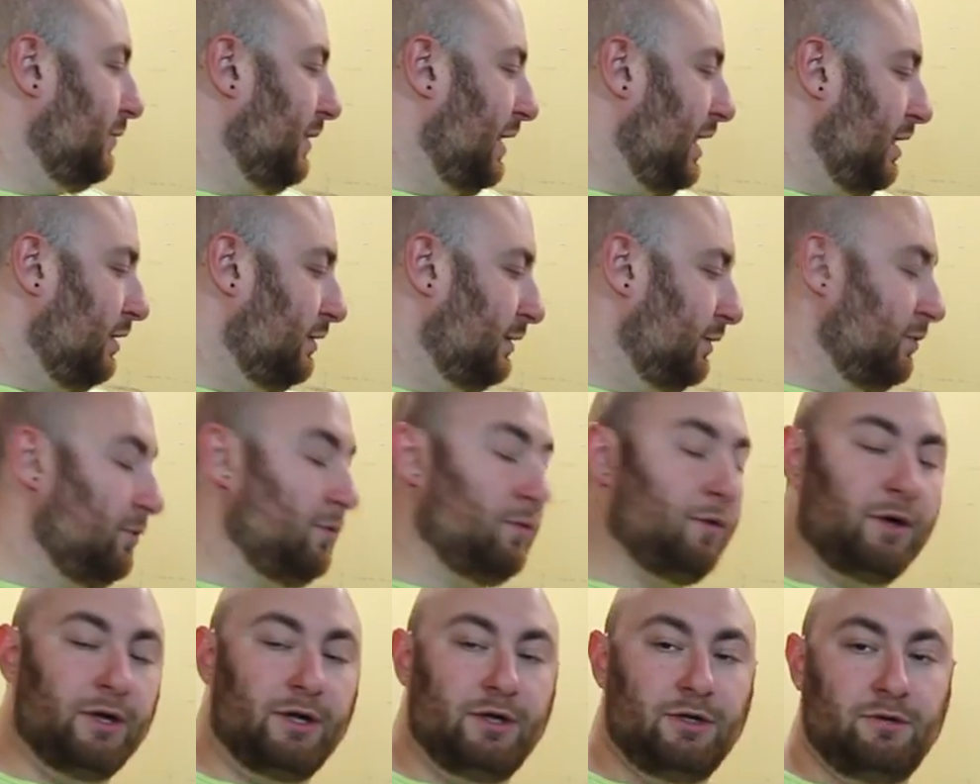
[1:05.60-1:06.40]
around and what
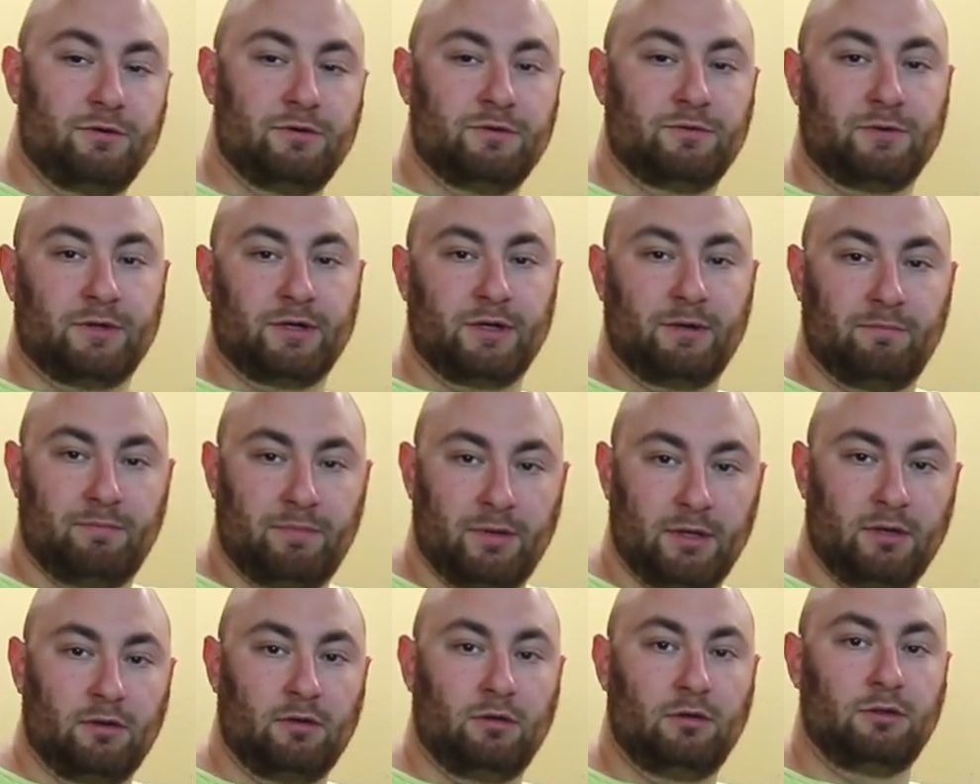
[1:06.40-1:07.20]
we're gonna do is we're gonna
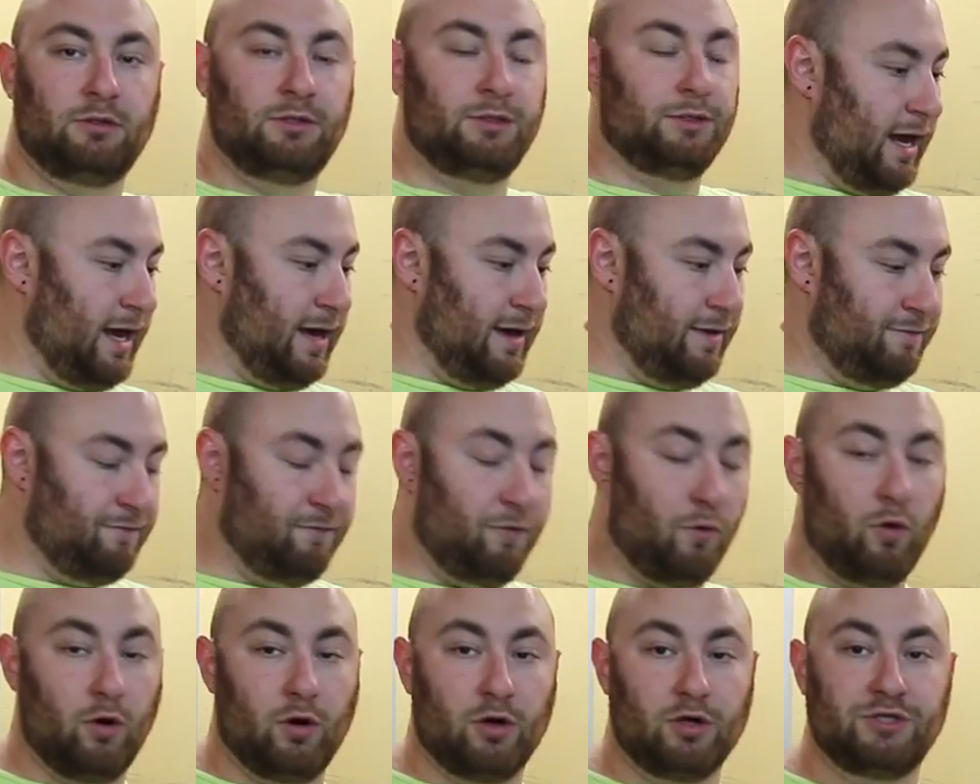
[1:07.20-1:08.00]
build a
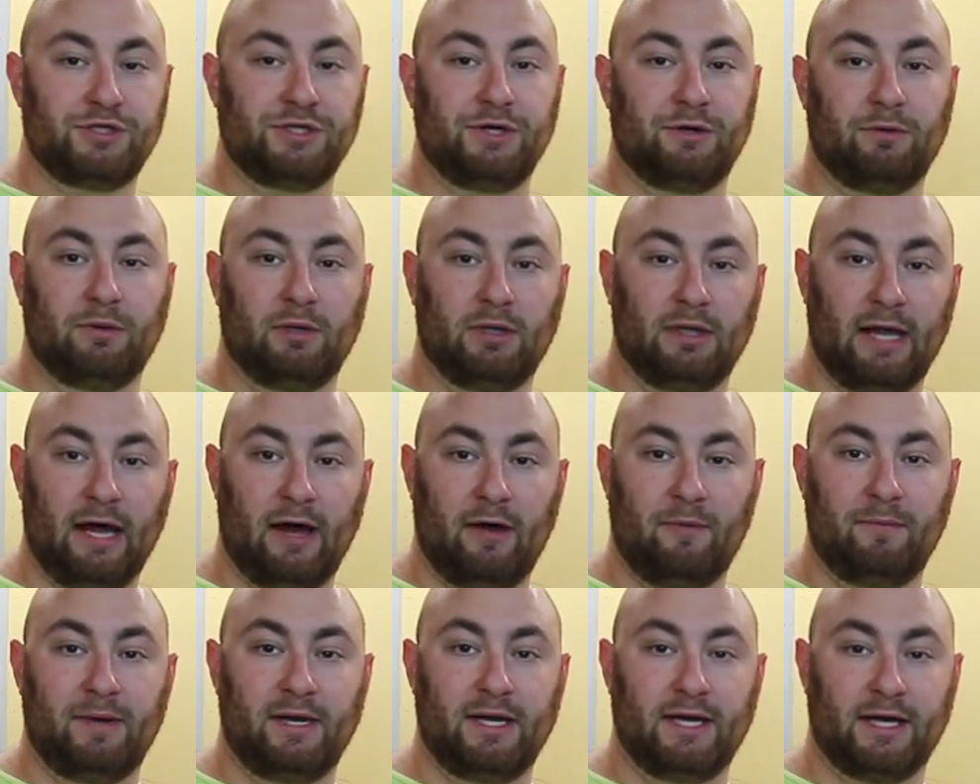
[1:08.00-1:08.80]
forge that will
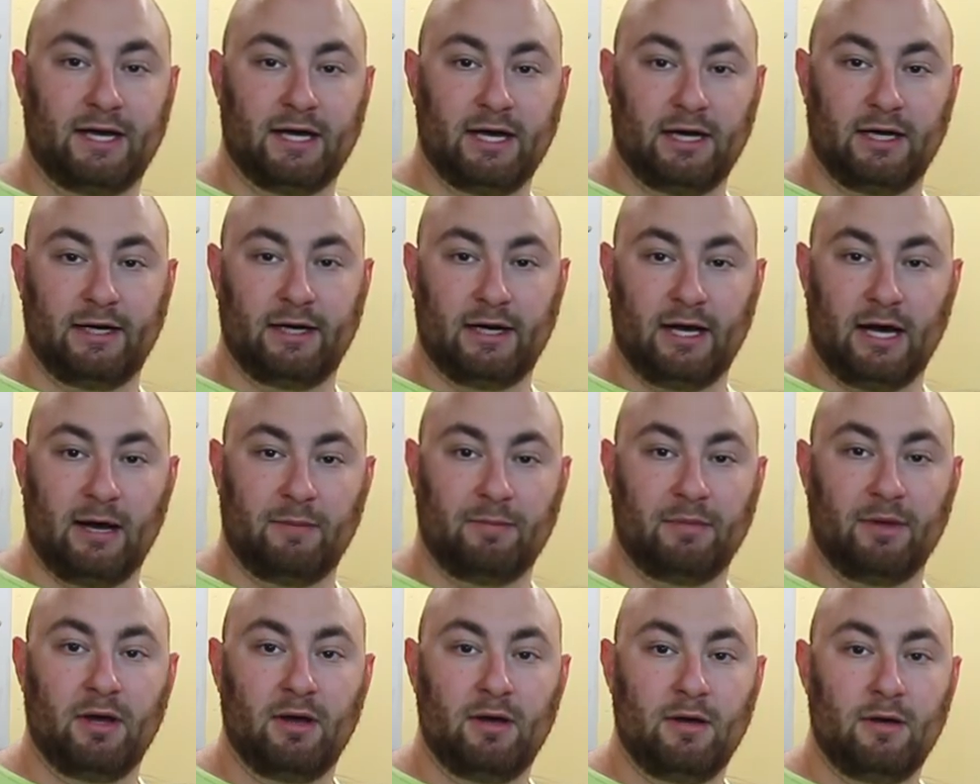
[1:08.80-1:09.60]
allow me to cut it
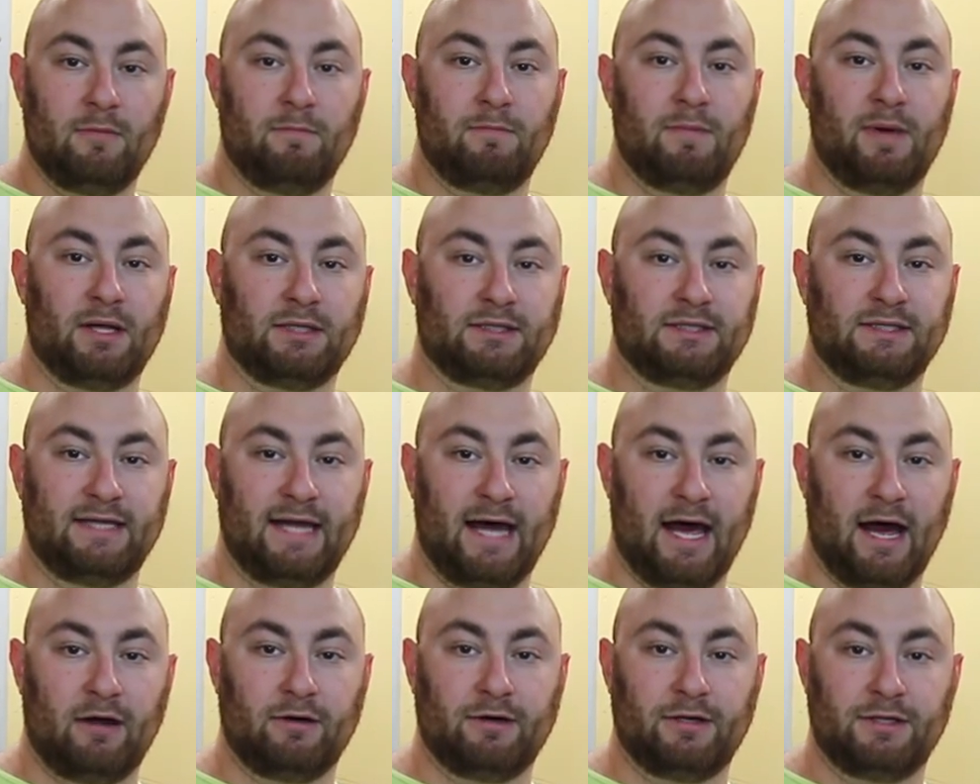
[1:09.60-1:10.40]
up melted
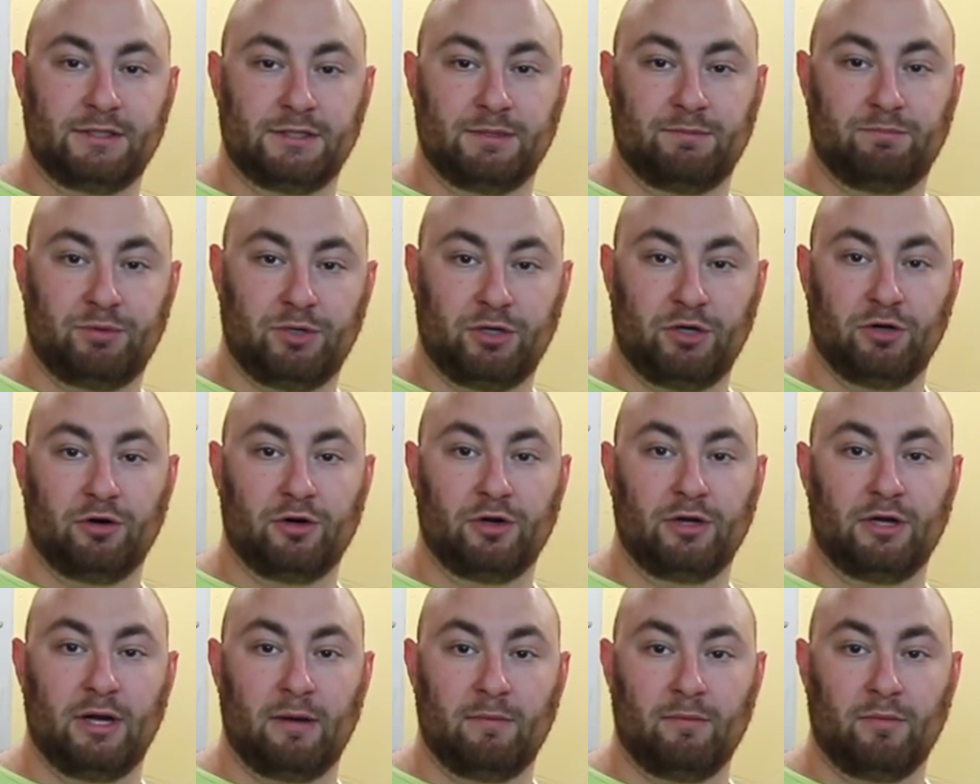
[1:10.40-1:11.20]
down into
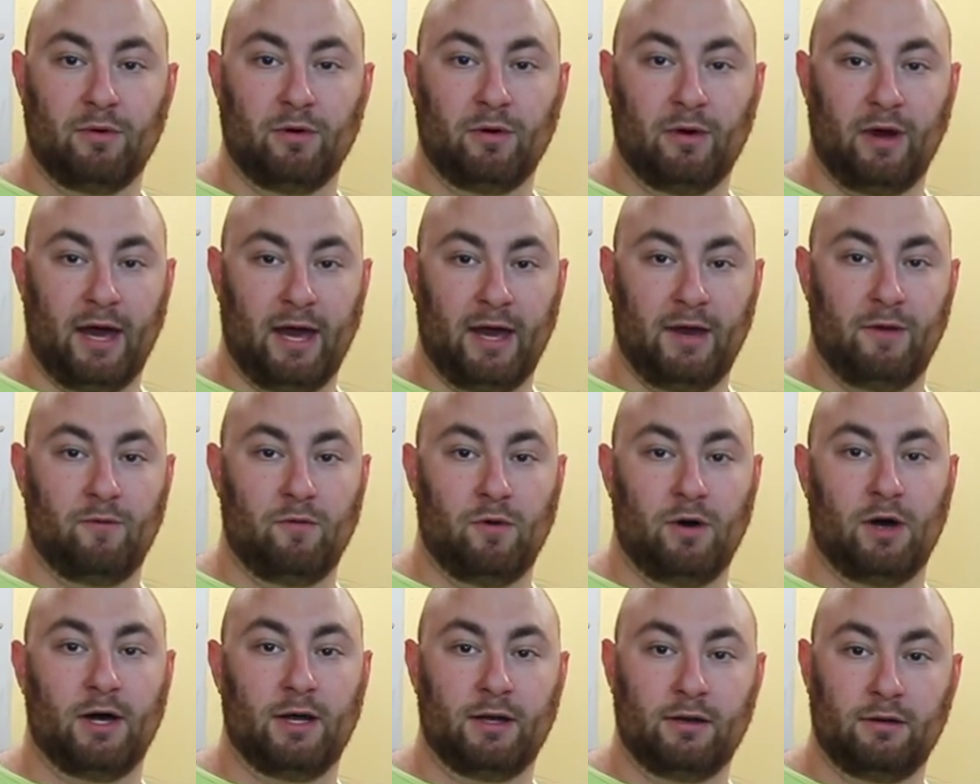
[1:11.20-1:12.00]
pure number
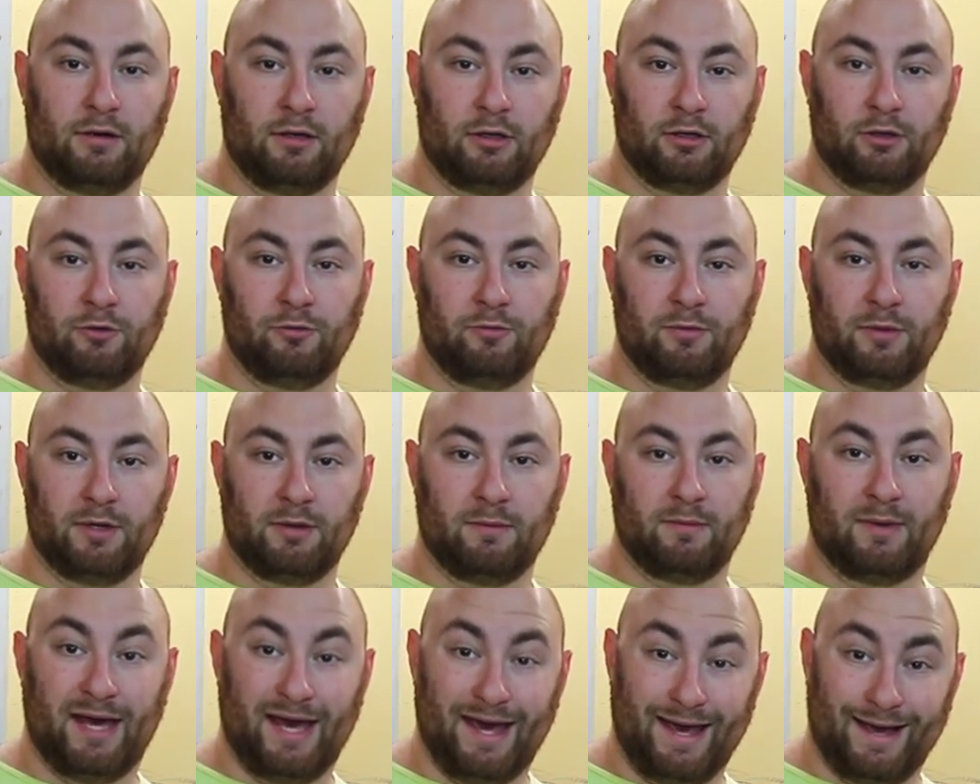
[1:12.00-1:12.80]
A1
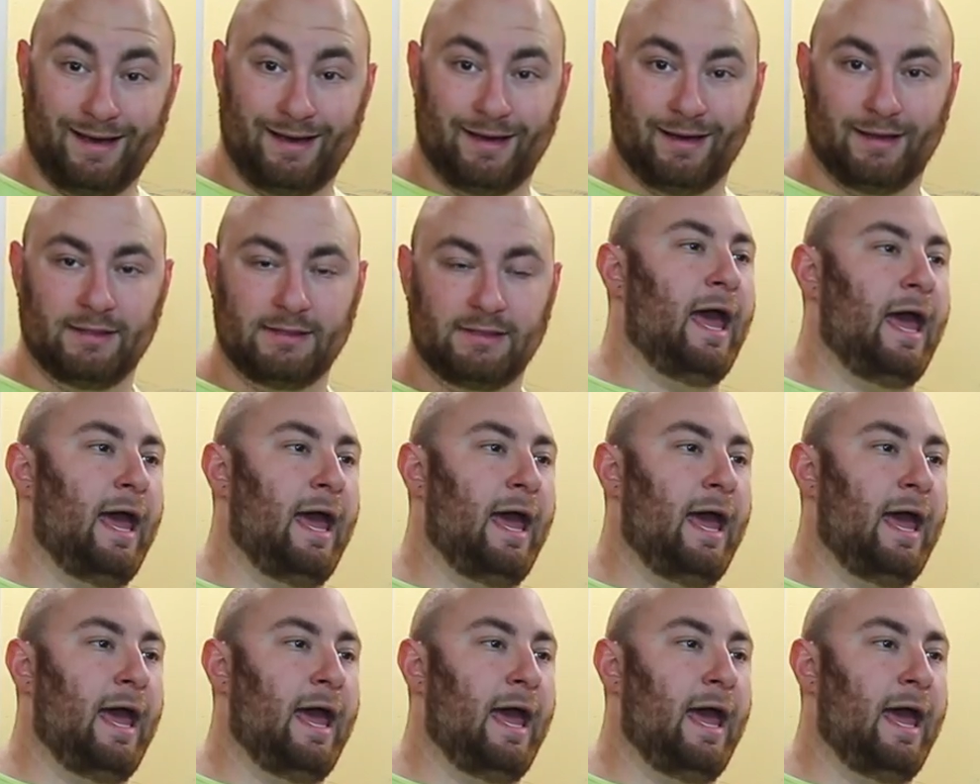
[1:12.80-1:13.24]
aluminum ingot.